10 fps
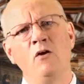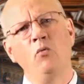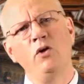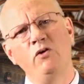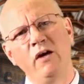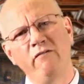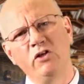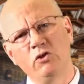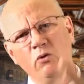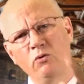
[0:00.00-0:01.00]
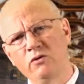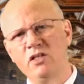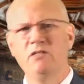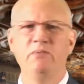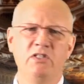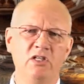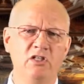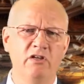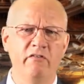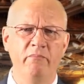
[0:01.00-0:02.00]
When you have a total disposition of a